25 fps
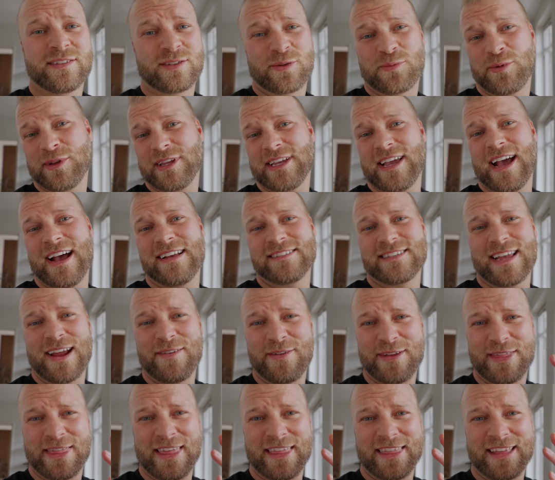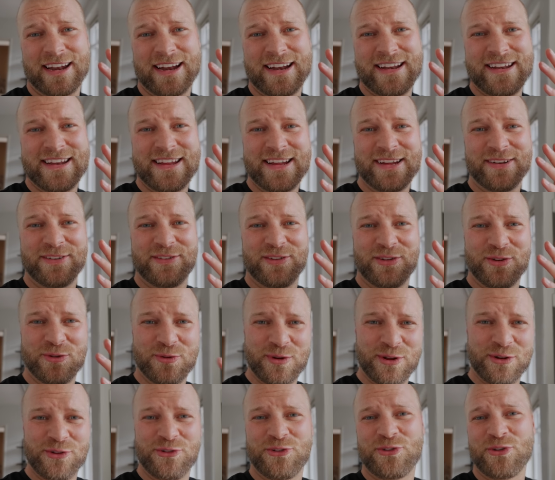So it really has everything that I need to
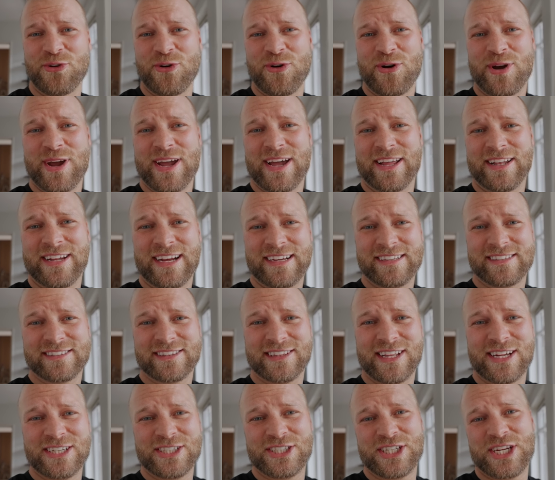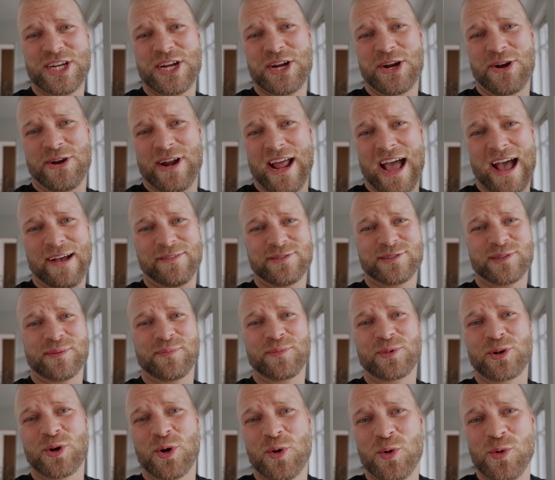enjoy a nice lunch here and have
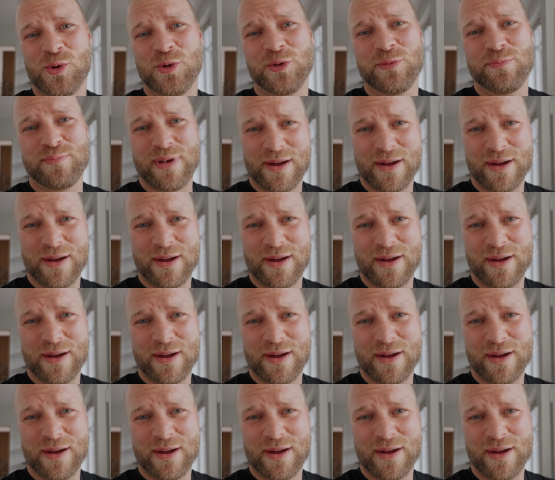some cold